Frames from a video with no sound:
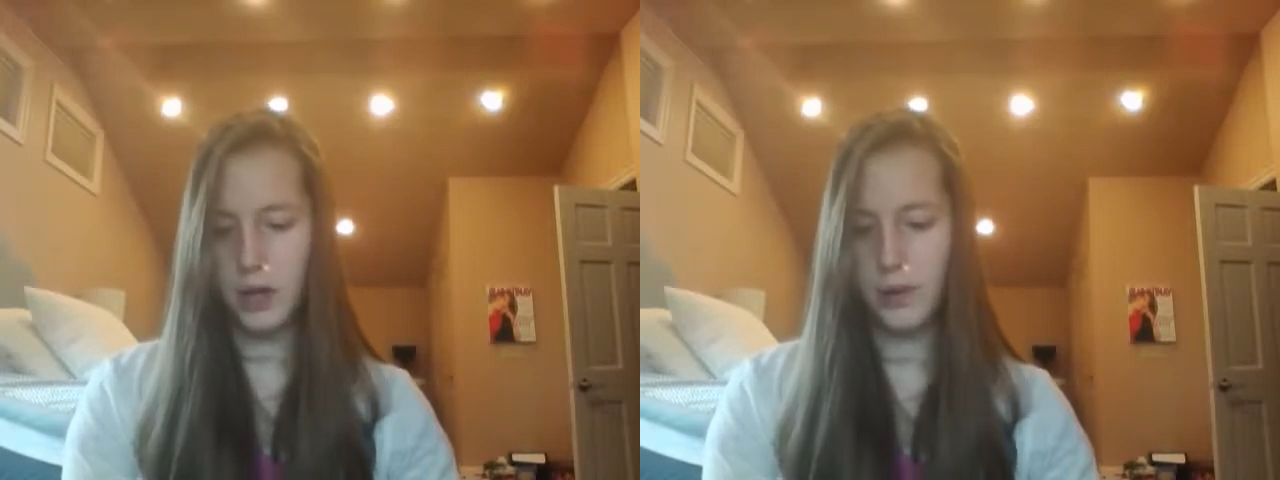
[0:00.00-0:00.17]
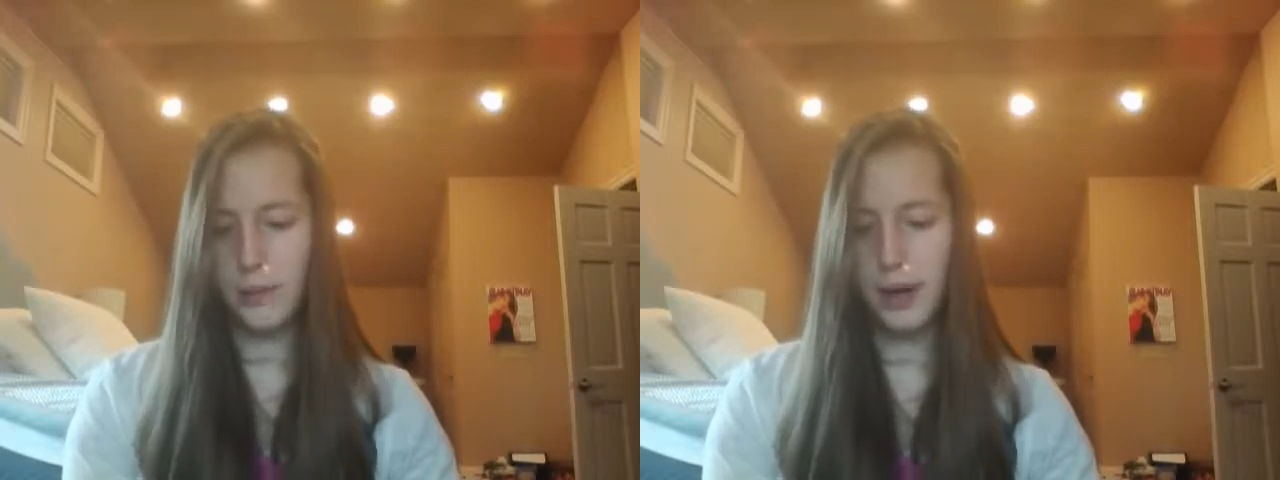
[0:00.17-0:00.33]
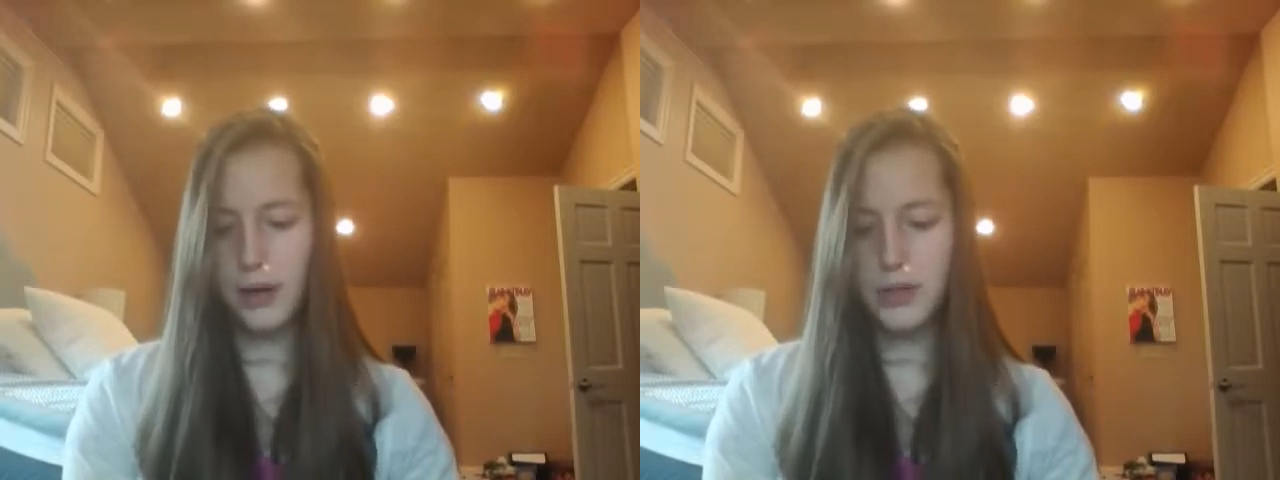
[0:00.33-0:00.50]
Her
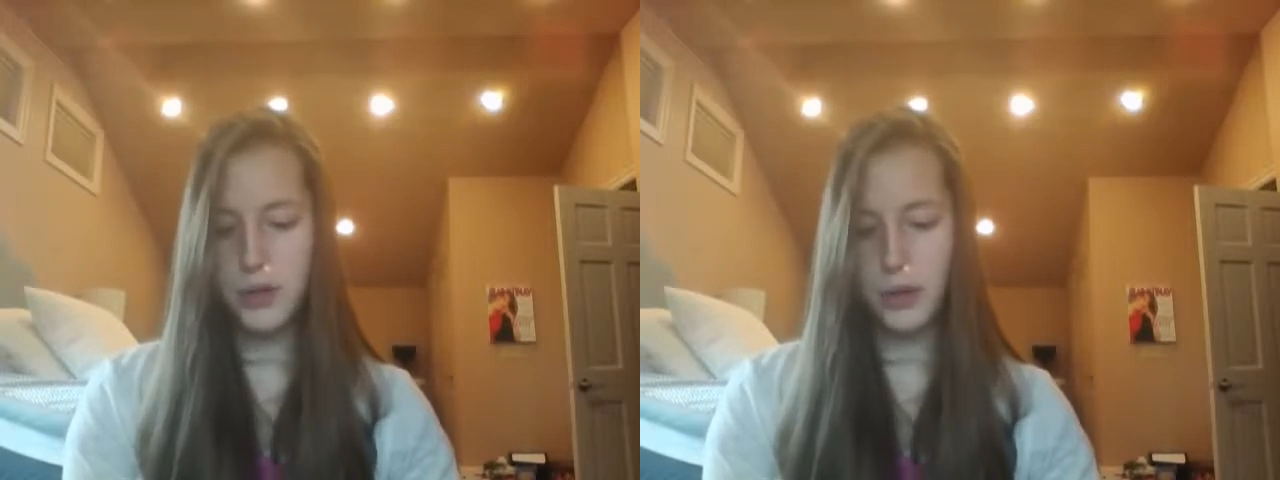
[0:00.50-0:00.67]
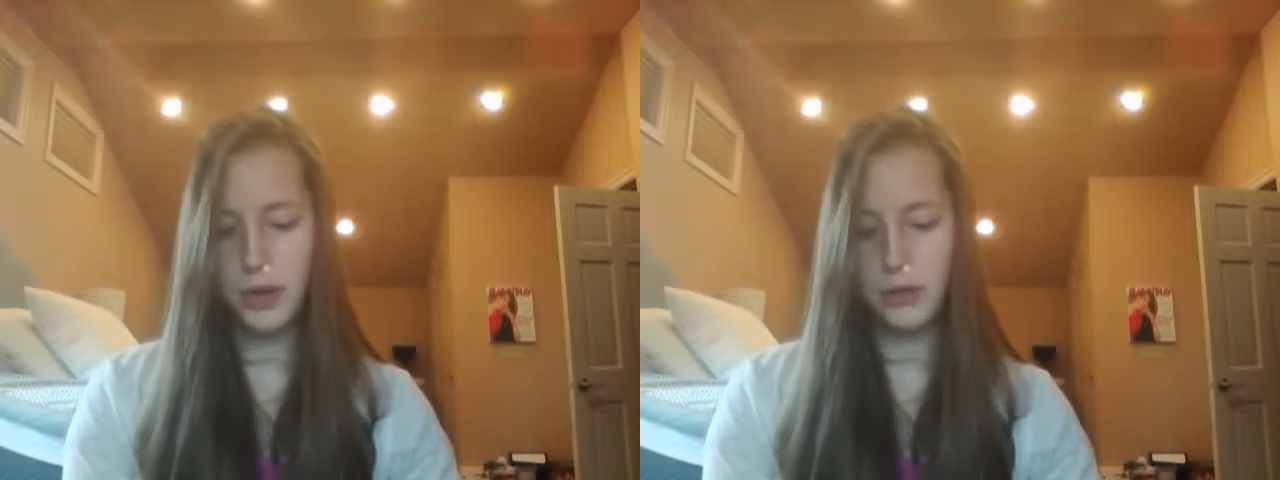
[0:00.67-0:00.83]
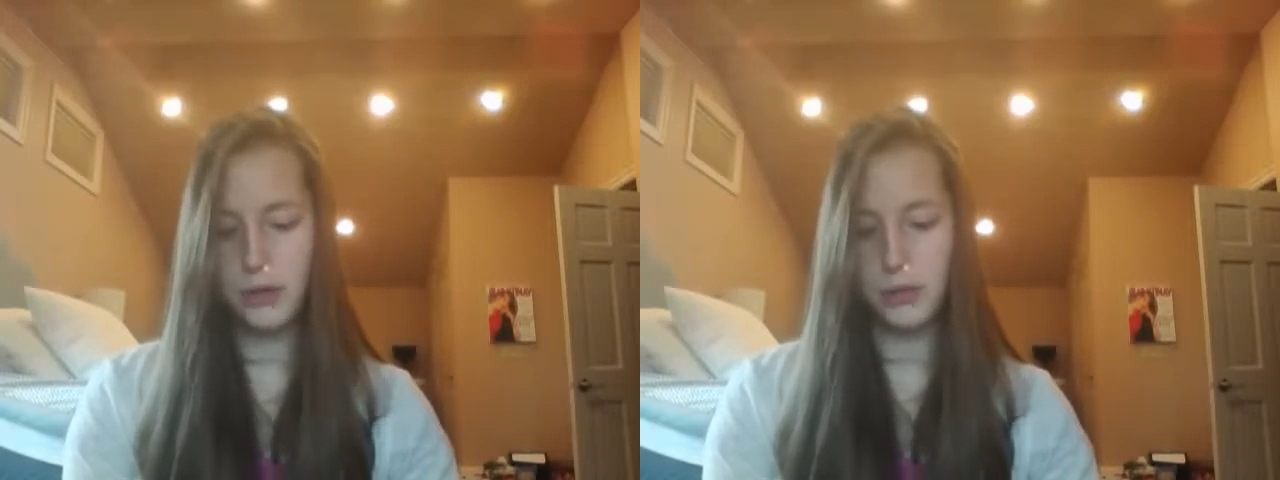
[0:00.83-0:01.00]
parents were
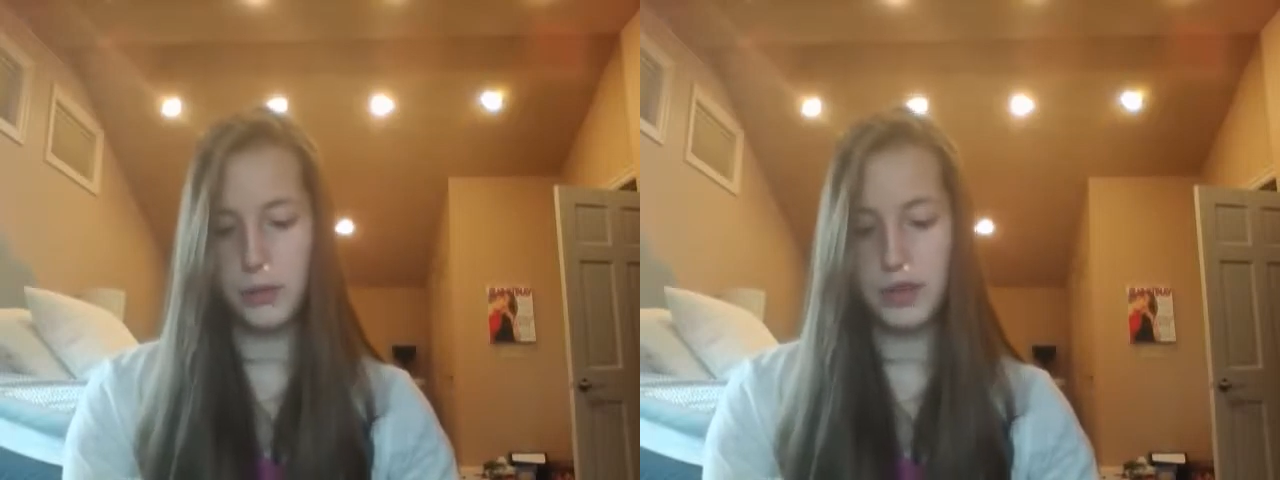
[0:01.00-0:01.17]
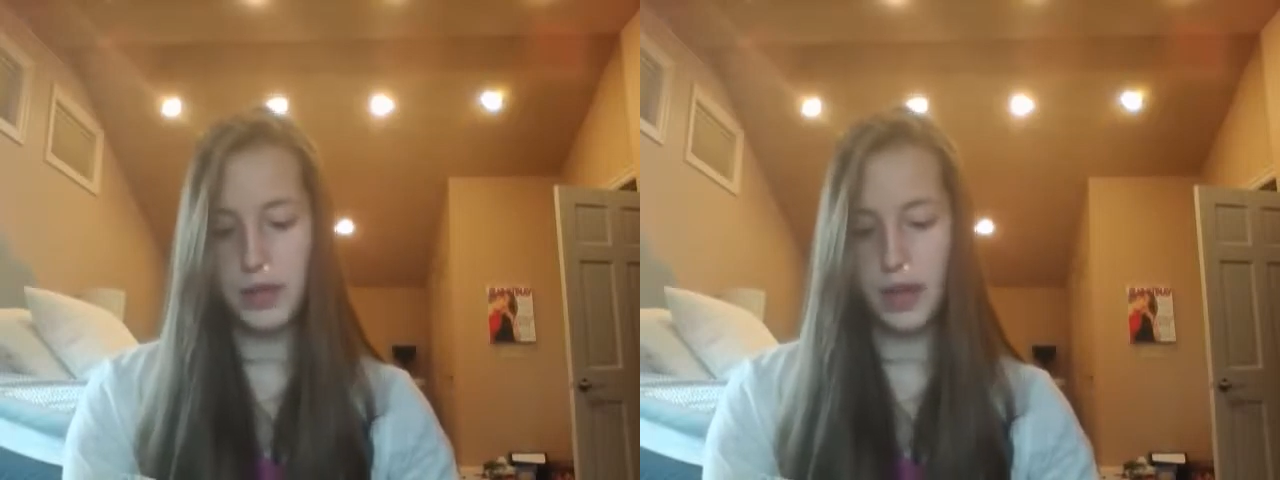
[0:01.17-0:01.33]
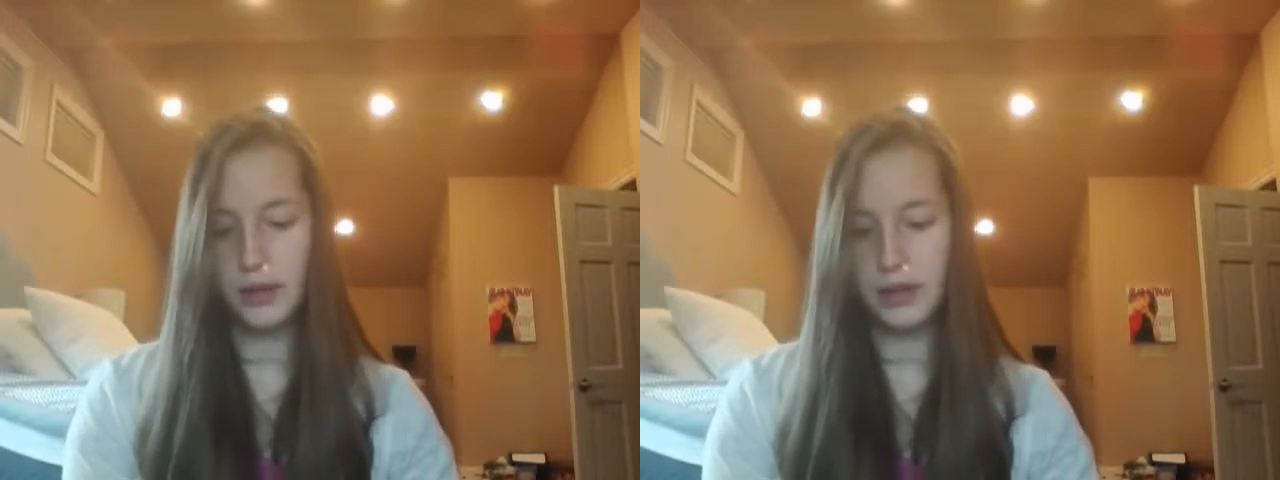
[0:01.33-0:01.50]
going through a
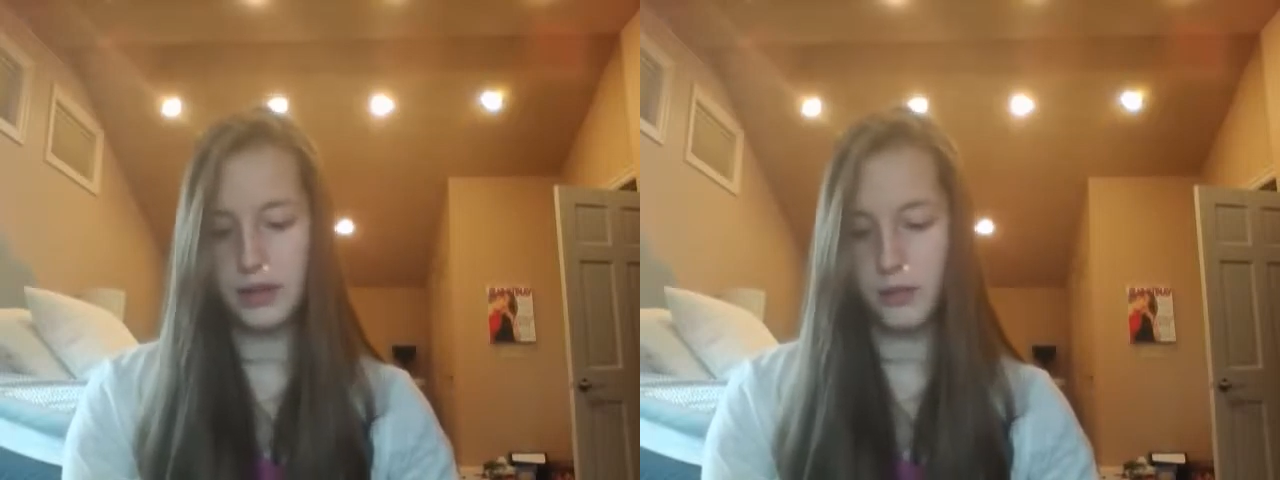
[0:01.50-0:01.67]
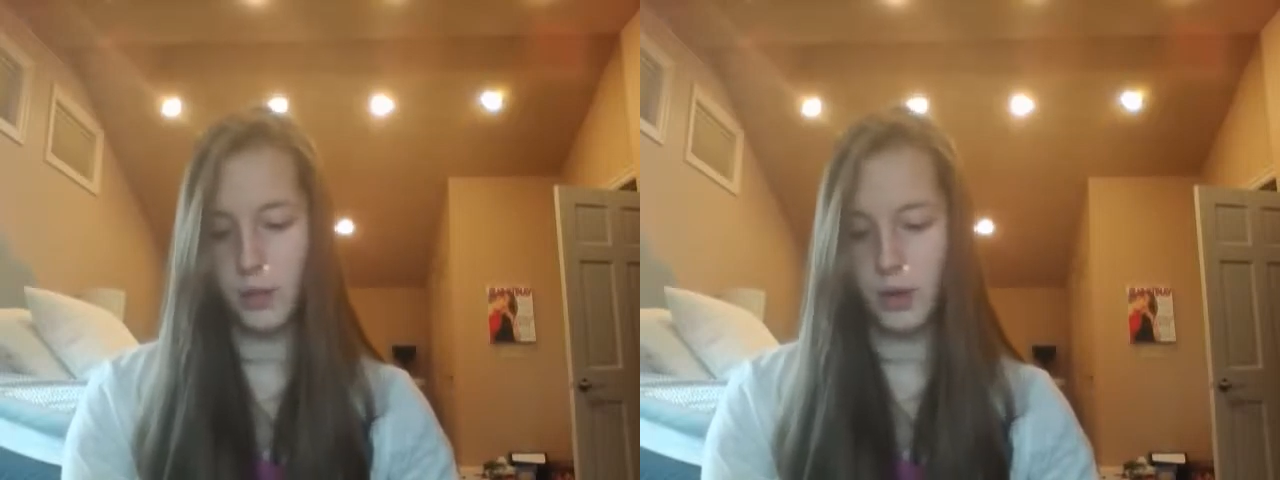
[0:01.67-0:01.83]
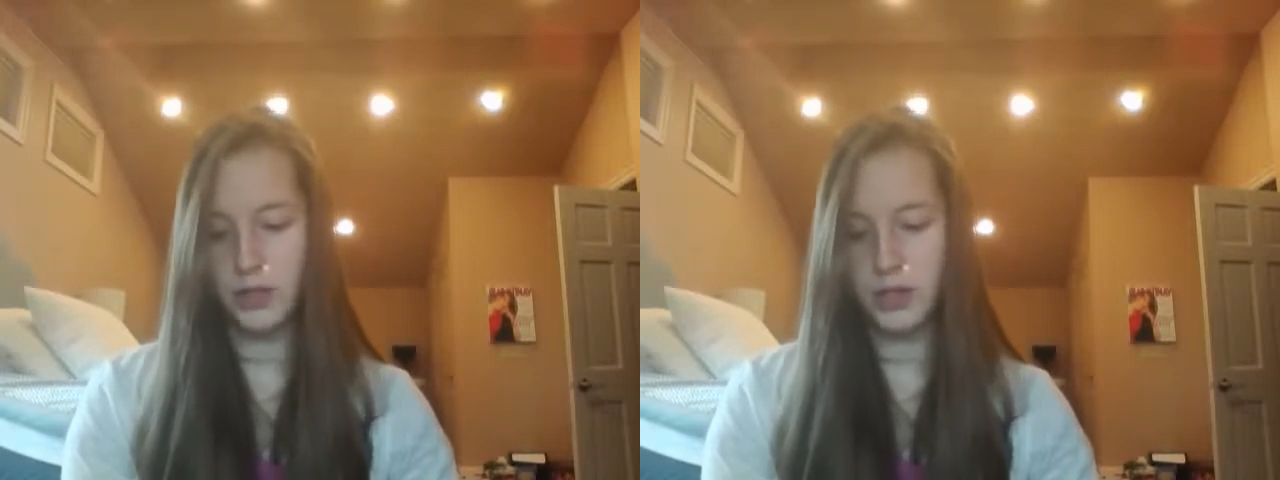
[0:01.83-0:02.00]
really ugly
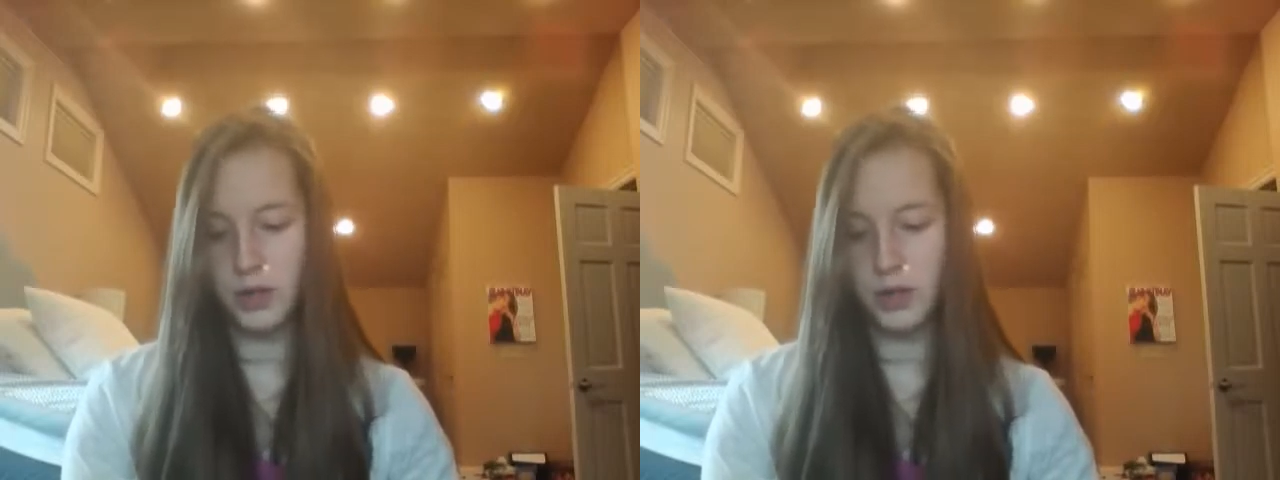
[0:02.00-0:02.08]
divorce,